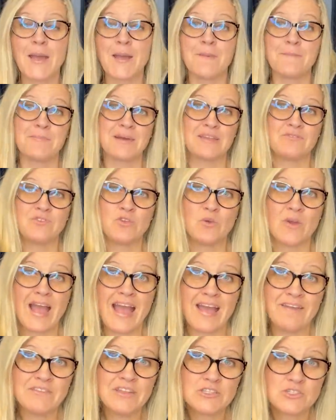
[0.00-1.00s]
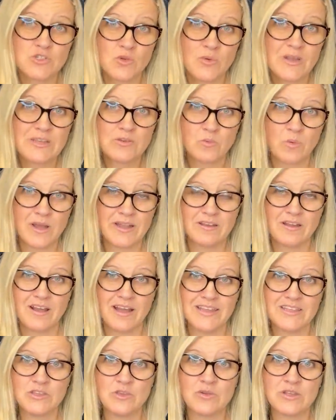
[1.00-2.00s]
But if you haven't joined
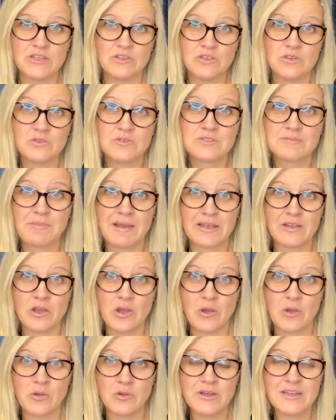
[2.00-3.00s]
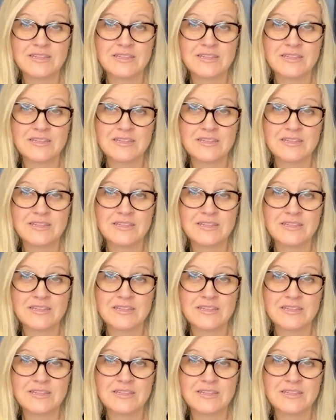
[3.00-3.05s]
Whatnot, you can use my code.